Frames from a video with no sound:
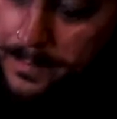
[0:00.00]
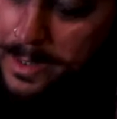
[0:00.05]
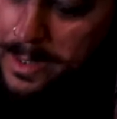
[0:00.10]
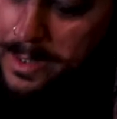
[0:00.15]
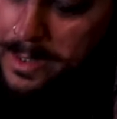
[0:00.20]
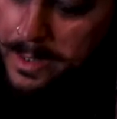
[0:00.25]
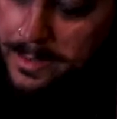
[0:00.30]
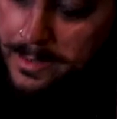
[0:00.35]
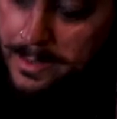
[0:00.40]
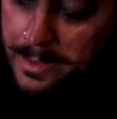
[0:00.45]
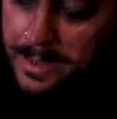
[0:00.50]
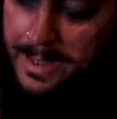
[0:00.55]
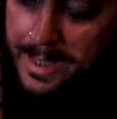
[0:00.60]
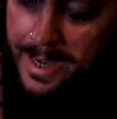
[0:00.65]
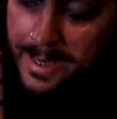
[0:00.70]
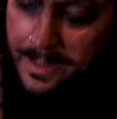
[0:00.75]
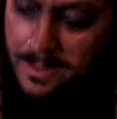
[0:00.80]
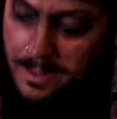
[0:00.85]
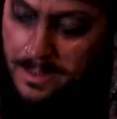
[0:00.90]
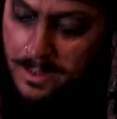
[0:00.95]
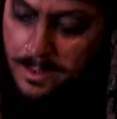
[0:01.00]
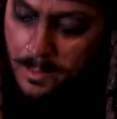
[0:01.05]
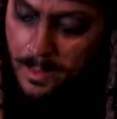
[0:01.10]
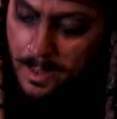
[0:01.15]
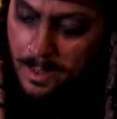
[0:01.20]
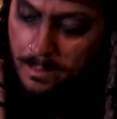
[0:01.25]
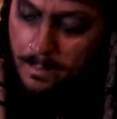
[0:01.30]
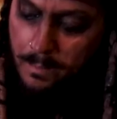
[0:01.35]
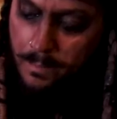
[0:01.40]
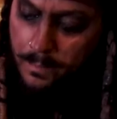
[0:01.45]
and I did the ends as
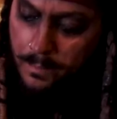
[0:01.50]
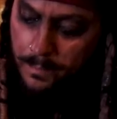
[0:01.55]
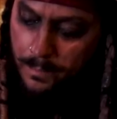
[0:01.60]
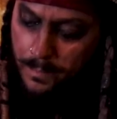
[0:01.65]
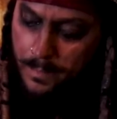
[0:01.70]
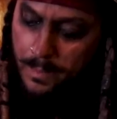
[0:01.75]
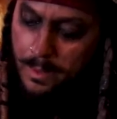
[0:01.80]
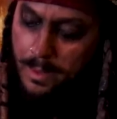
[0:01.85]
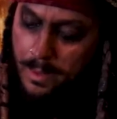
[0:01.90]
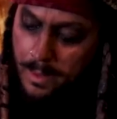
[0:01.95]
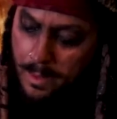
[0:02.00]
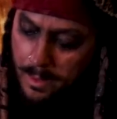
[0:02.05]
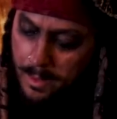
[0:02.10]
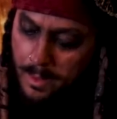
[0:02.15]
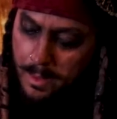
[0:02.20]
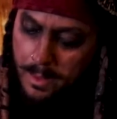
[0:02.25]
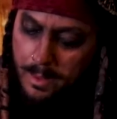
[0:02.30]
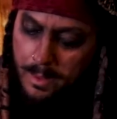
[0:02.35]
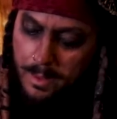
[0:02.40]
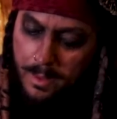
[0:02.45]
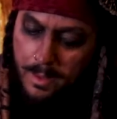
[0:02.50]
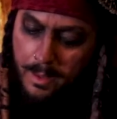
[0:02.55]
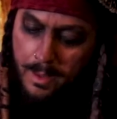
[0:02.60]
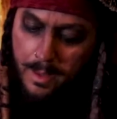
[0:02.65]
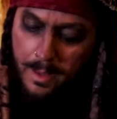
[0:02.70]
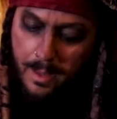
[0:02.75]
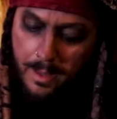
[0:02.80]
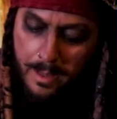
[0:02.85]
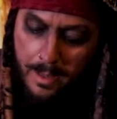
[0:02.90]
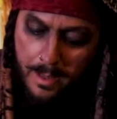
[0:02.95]
well
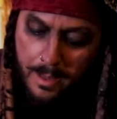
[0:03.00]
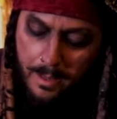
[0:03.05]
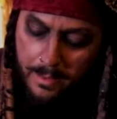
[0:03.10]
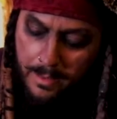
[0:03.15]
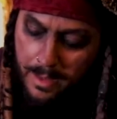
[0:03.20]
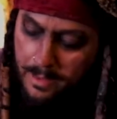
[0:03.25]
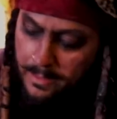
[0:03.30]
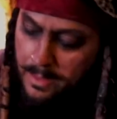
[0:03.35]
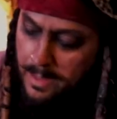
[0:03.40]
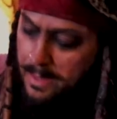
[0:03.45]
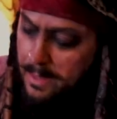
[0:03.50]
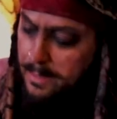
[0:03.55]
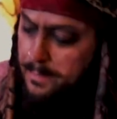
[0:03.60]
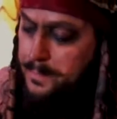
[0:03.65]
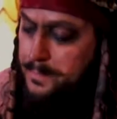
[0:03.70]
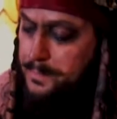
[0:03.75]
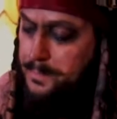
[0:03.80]
and uh, that there